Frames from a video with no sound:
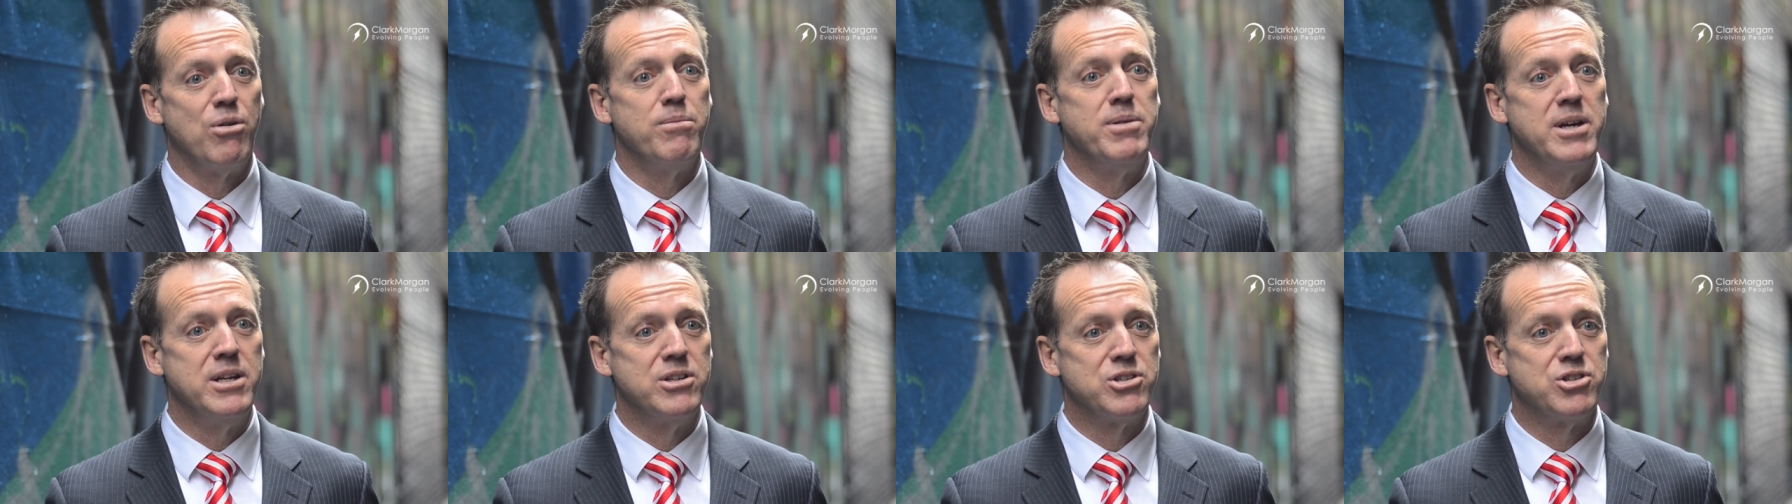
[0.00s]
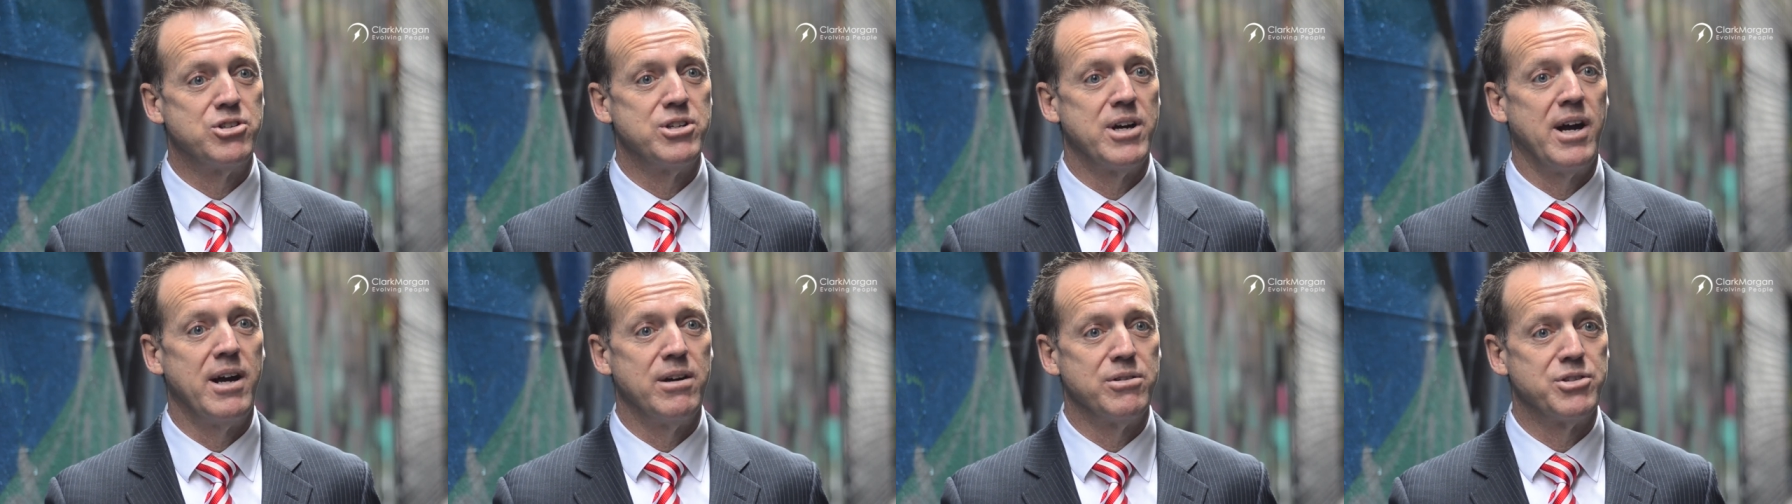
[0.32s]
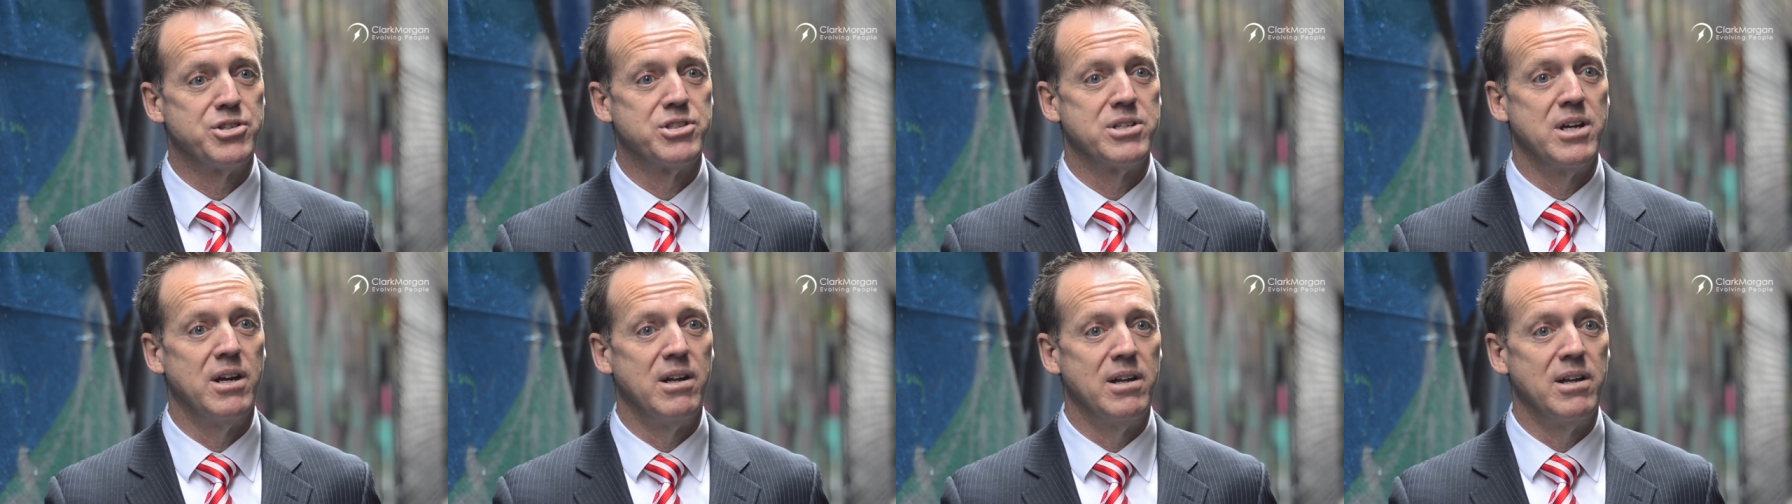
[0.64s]
his jail
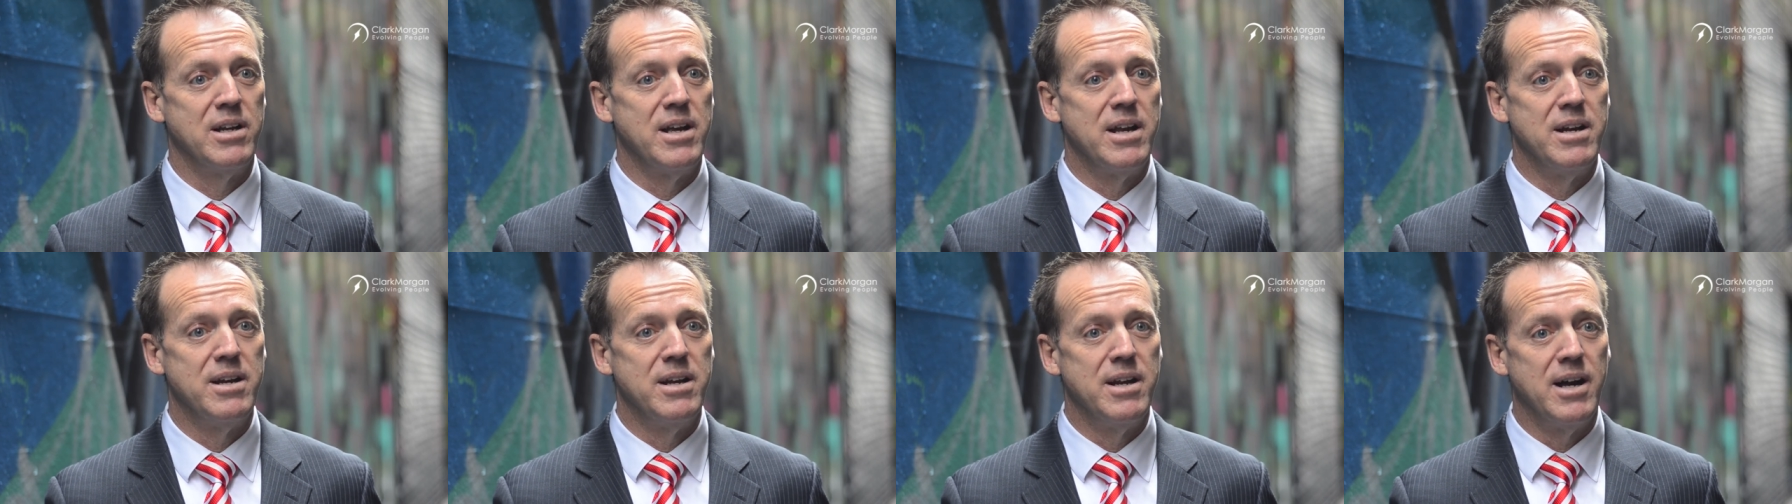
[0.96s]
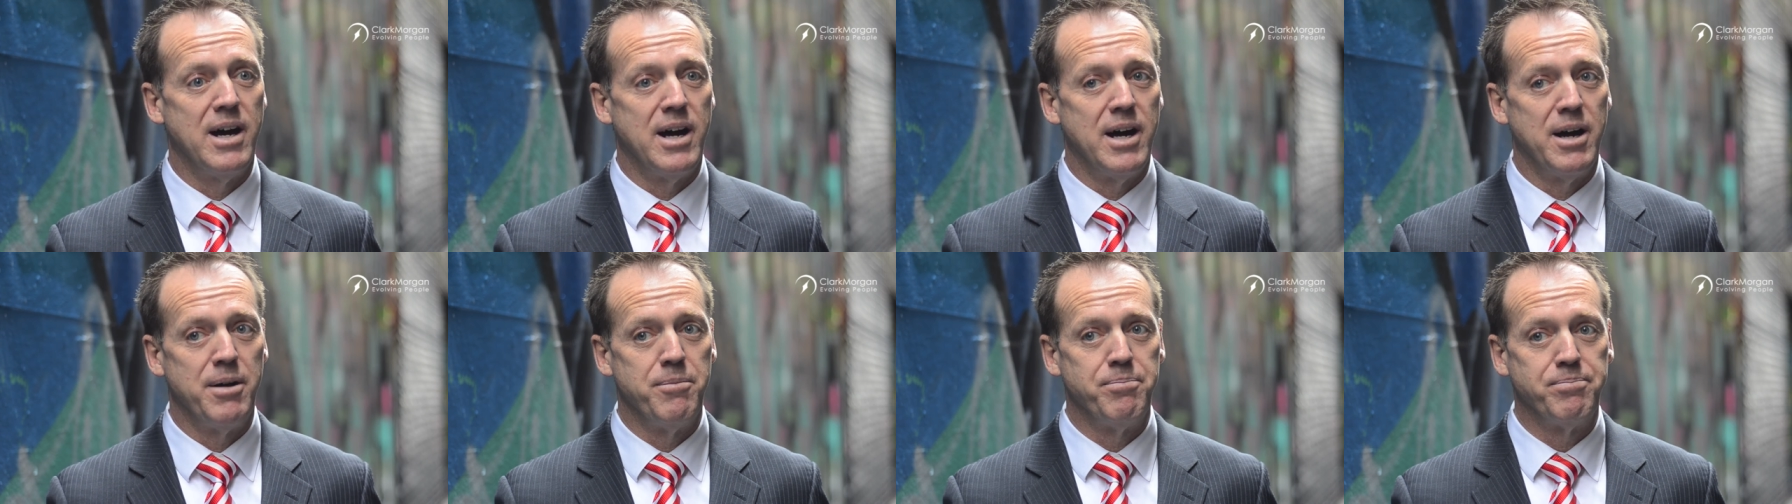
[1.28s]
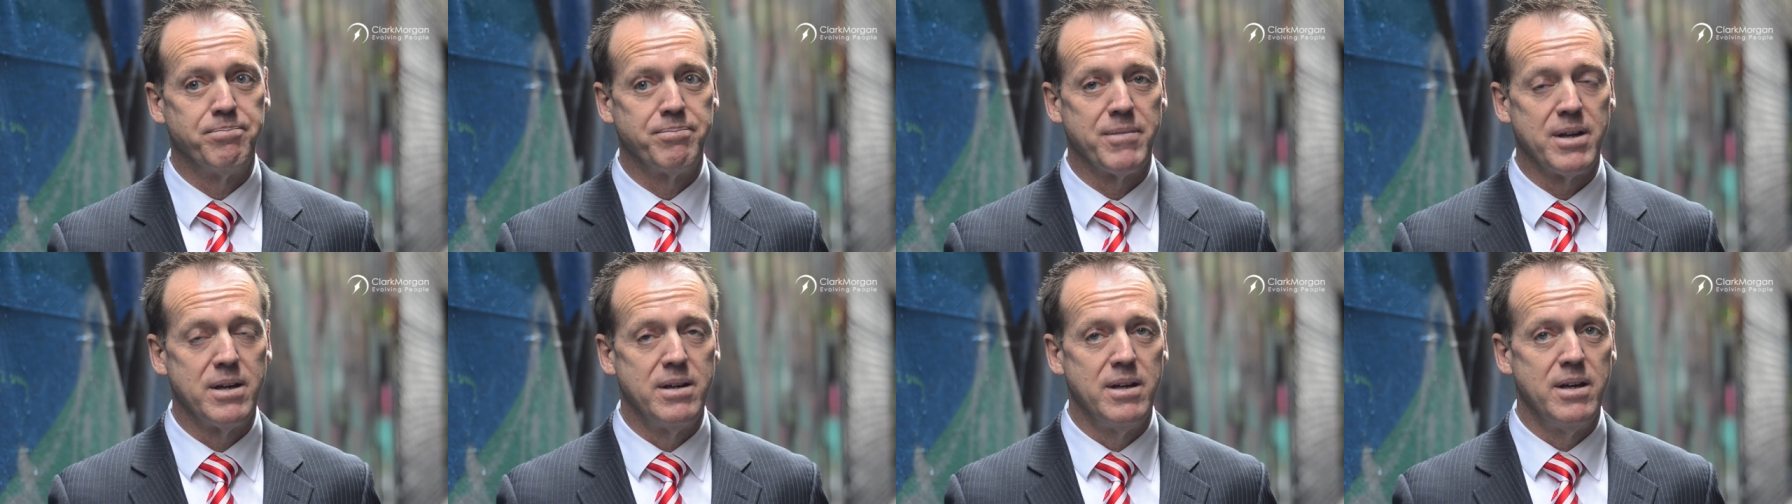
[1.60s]
cell in
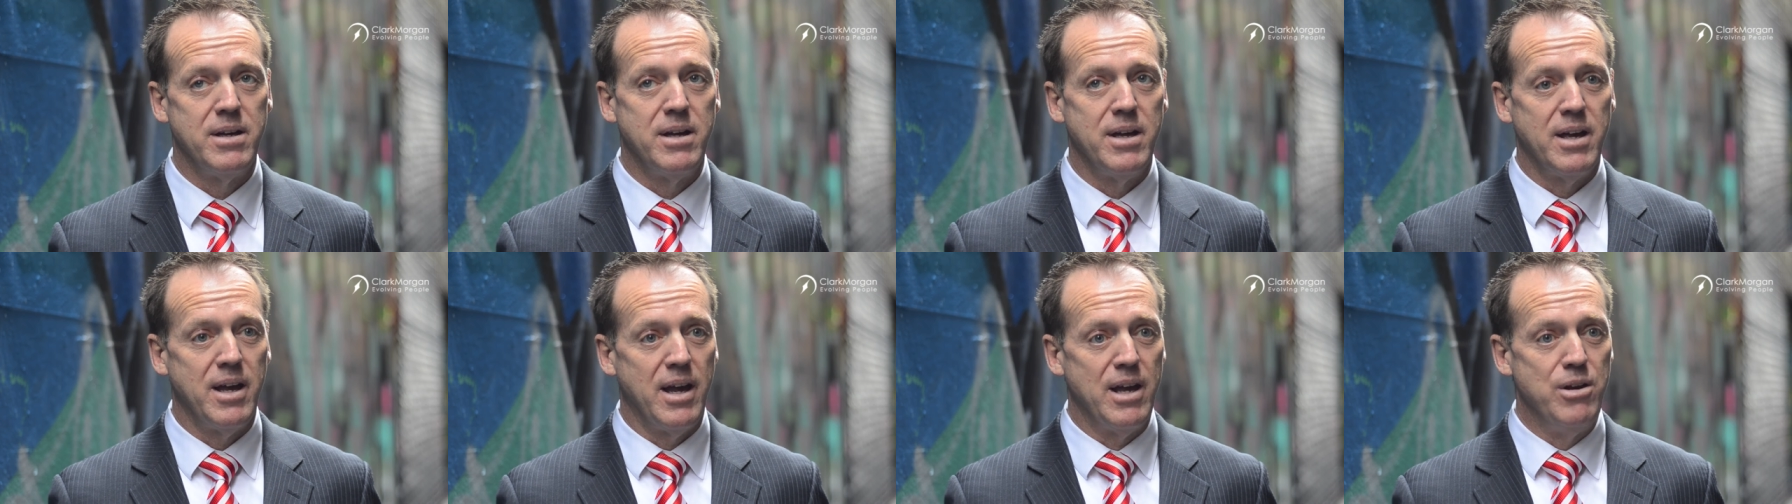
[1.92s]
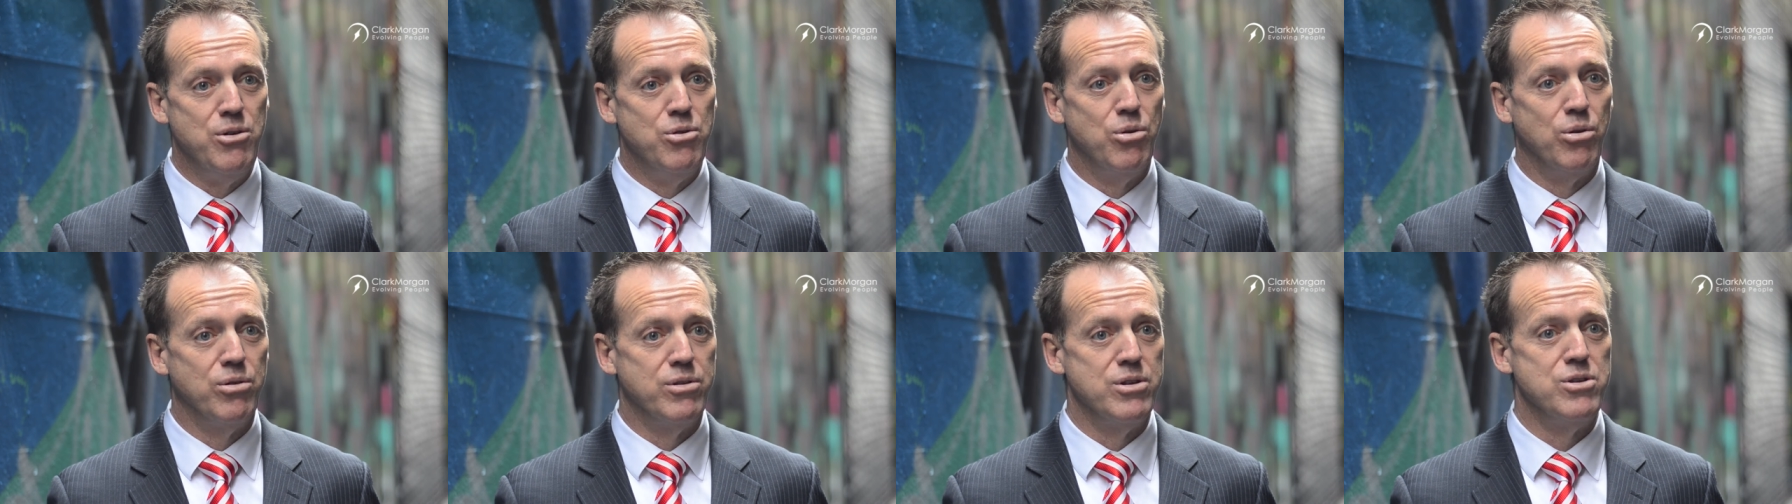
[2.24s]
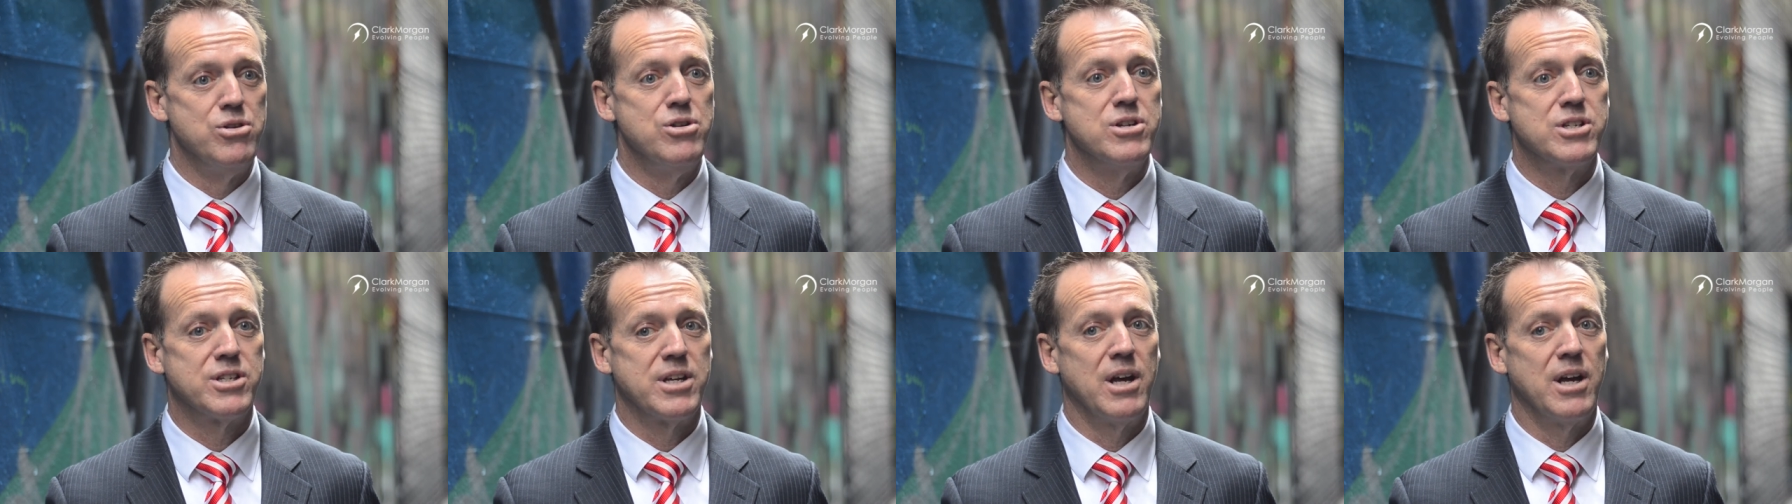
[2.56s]
northern
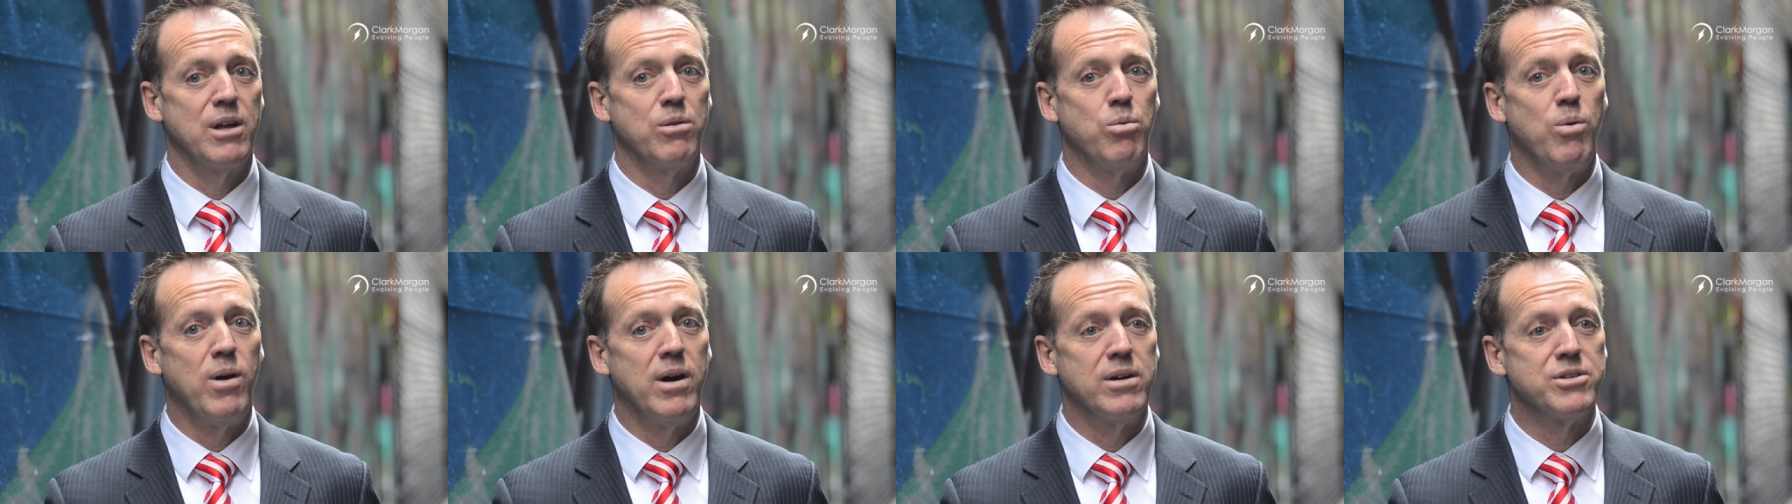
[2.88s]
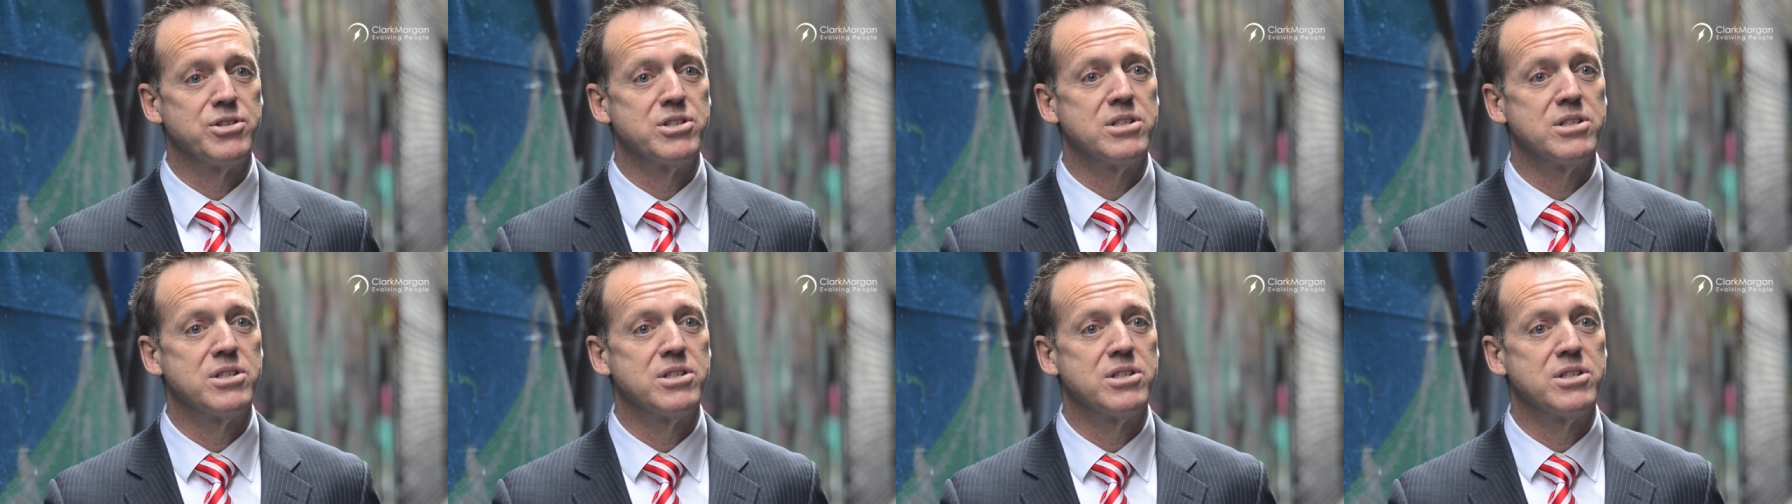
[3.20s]
New South Wales